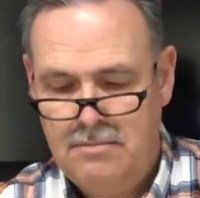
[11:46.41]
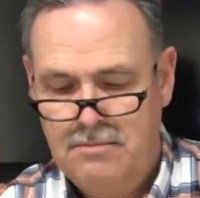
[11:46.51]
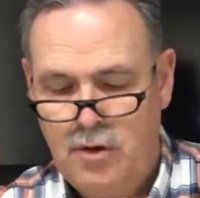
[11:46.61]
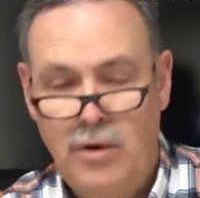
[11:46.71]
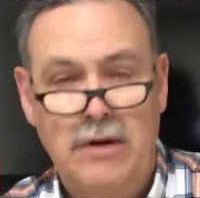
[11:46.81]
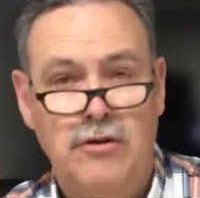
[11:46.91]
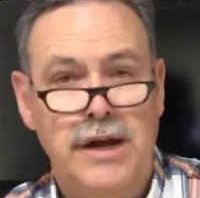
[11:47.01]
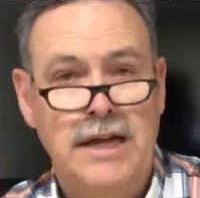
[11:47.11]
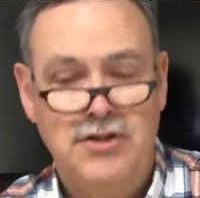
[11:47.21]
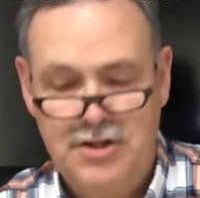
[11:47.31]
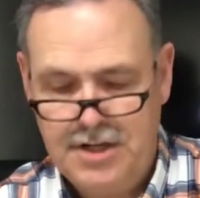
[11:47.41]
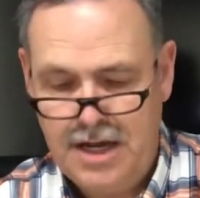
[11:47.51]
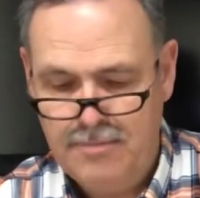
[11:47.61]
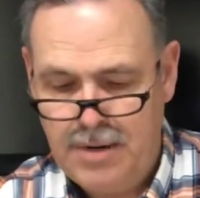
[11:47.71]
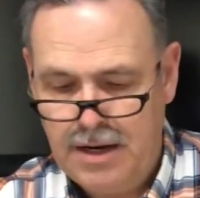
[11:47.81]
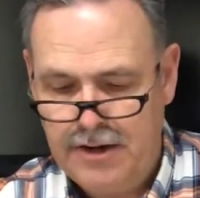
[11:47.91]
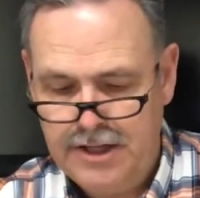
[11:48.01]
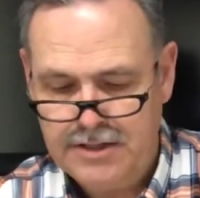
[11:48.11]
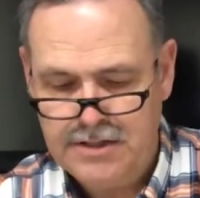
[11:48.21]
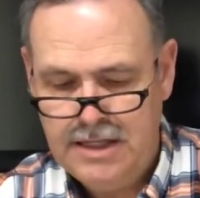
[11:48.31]
recreation type
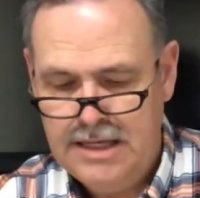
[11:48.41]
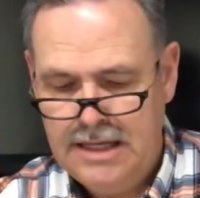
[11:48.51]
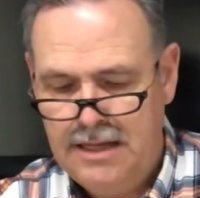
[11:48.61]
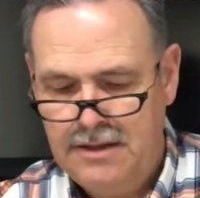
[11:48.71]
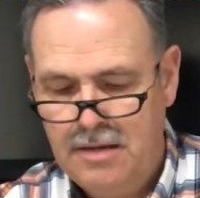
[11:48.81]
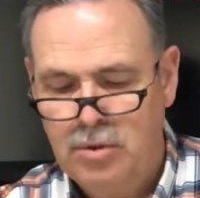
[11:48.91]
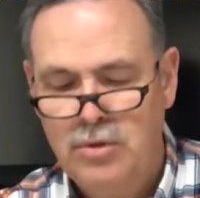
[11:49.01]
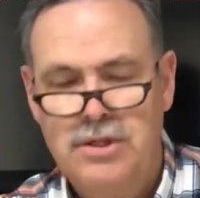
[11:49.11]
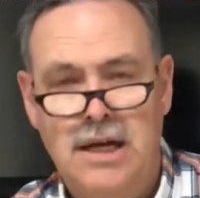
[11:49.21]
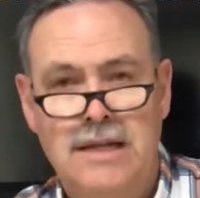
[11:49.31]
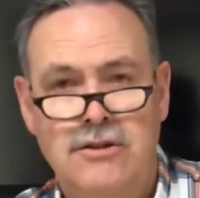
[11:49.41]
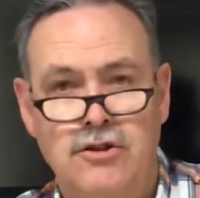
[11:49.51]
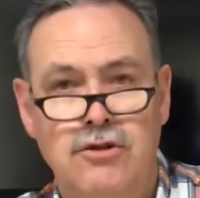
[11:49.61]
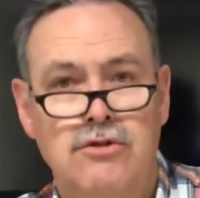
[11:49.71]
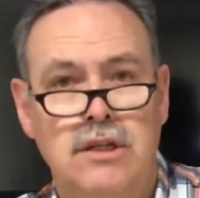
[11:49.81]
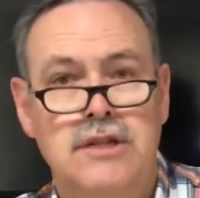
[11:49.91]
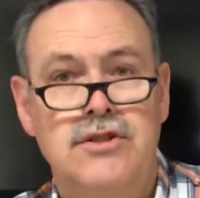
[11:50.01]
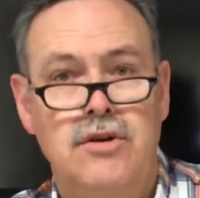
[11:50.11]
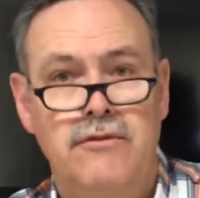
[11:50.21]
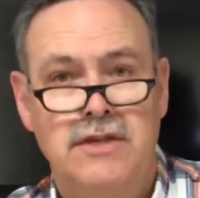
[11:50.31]
areas, and then blue signs are usually
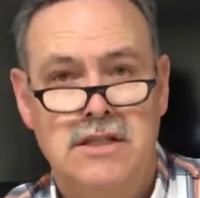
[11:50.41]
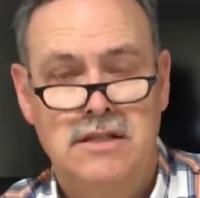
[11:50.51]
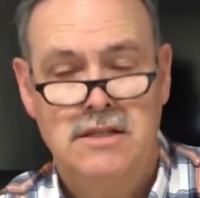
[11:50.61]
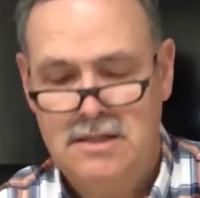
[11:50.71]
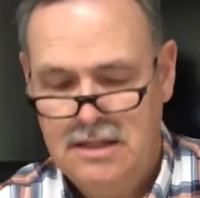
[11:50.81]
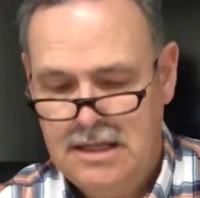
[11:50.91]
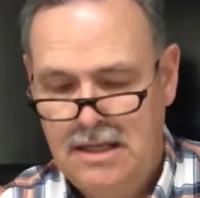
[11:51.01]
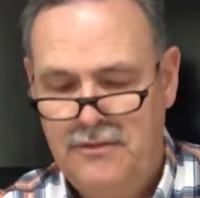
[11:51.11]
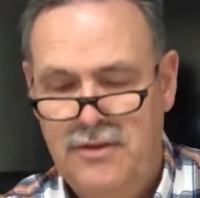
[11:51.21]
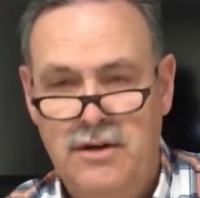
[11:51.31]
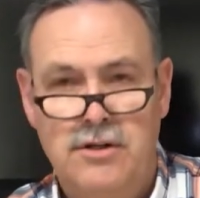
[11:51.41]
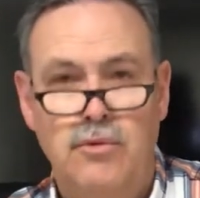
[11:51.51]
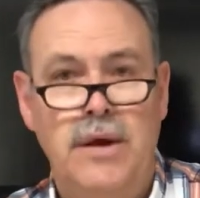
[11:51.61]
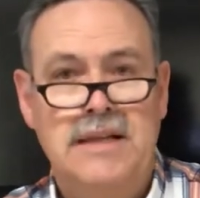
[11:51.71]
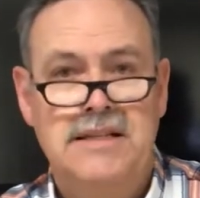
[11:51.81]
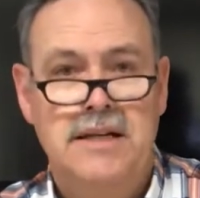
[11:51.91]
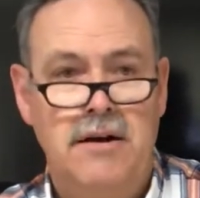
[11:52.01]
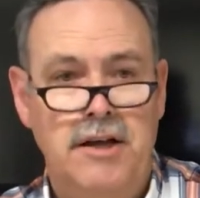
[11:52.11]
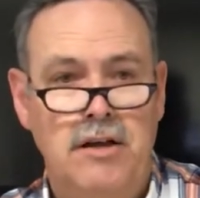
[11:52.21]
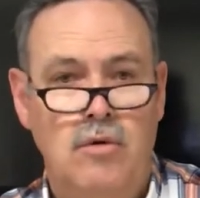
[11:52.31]
services. If there's a rest
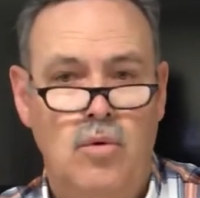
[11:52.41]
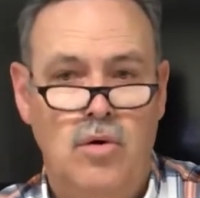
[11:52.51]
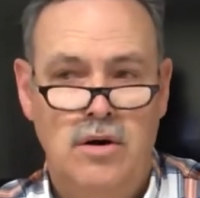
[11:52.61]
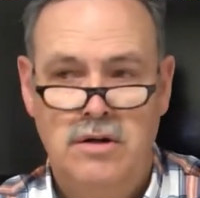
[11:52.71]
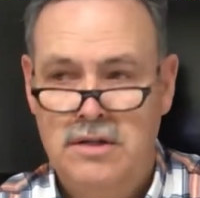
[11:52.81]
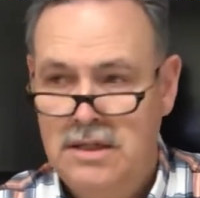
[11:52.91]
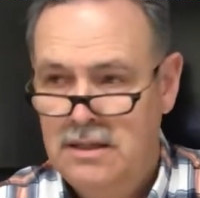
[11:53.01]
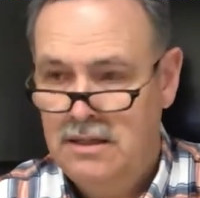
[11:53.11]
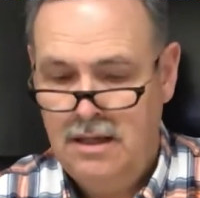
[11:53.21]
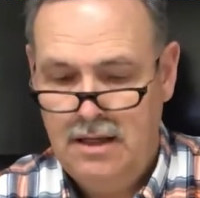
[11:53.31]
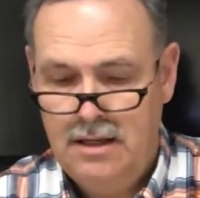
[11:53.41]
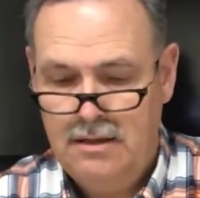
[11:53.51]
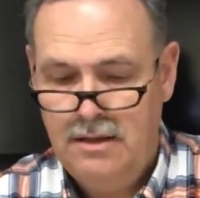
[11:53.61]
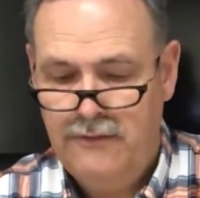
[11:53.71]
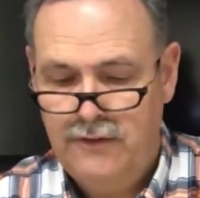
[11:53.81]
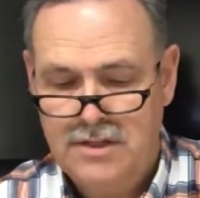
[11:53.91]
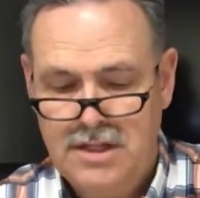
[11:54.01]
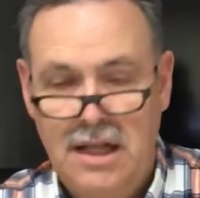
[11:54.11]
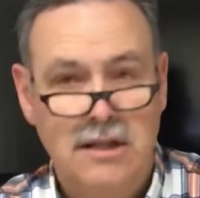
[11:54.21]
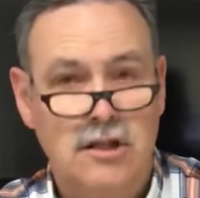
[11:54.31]
area, or if it's
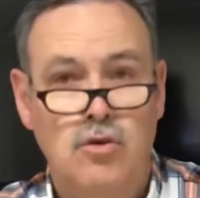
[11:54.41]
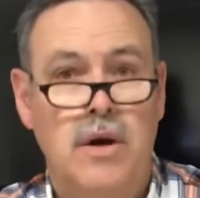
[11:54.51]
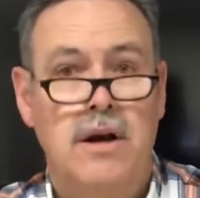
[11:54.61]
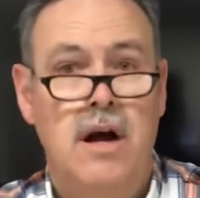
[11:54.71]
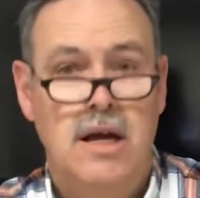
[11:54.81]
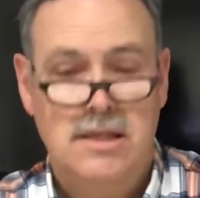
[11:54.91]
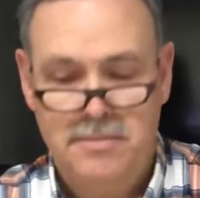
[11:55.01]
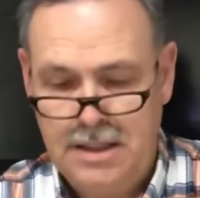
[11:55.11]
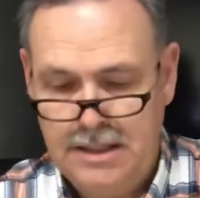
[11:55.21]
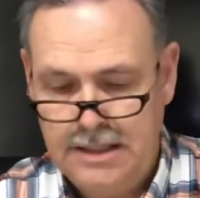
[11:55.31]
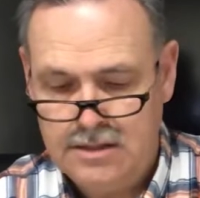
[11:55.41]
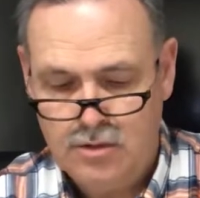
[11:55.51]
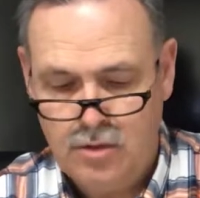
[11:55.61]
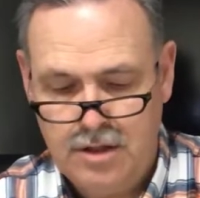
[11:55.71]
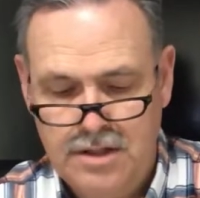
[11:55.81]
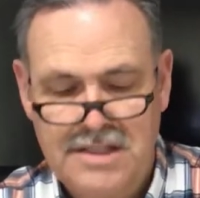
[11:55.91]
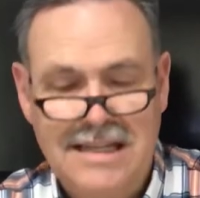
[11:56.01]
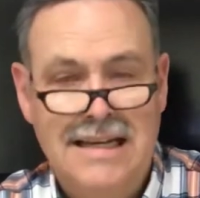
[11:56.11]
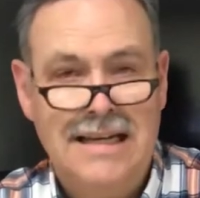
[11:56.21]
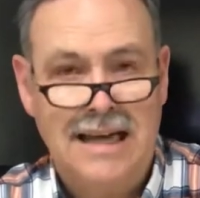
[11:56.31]
telling you where a hospital is or a
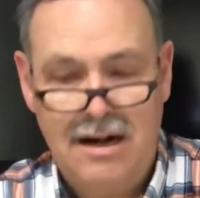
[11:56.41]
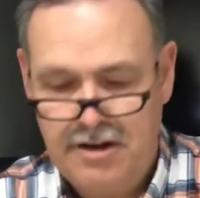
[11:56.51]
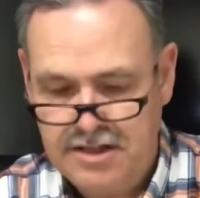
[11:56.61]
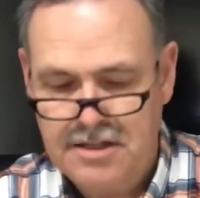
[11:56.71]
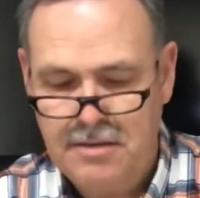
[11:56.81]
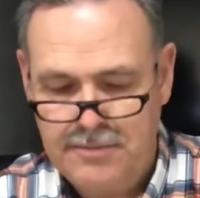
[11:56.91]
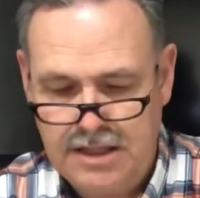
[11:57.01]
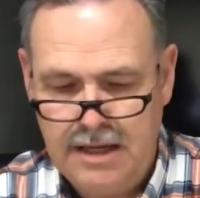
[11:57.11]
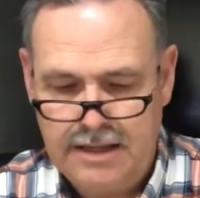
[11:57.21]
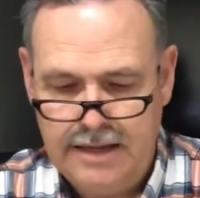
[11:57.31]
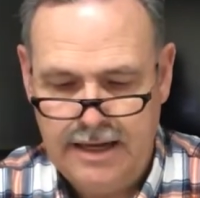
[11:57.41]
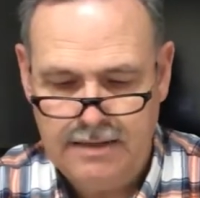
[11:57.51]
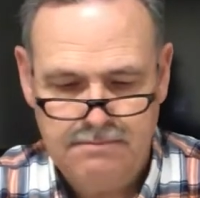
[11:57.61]
scenic area, something like that.